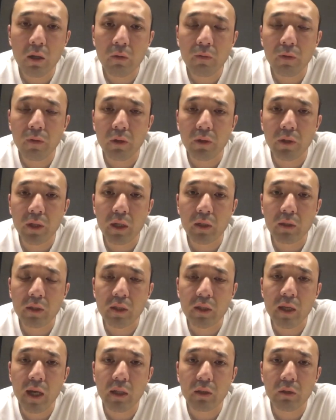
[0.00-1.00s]
for their
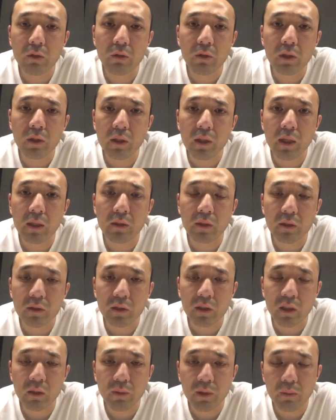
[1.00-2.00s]
DI token and the
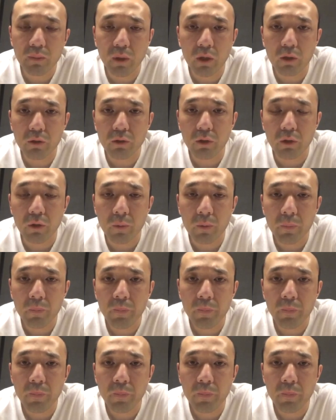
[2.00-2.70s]
CDP portal.